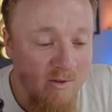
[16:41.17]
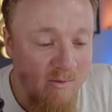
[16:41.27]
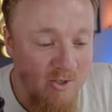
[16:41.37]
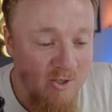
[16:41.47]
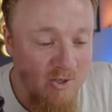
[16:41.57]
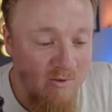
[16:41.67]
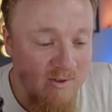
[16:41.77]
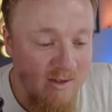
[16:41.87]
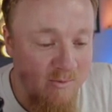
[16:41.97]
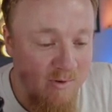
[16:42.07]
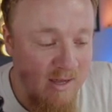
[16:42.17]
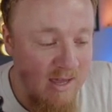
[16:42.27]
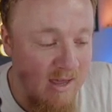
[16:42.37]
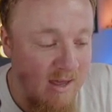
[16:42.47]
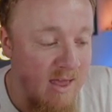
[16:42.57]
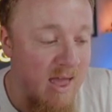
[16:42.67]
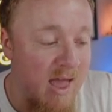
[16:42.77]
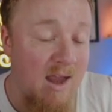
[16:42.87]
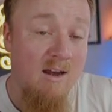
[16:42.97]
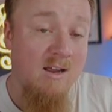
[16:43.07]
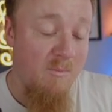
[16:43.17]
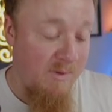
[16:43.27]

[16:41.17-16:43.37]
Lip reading: I'm going to choose this one here, and then I can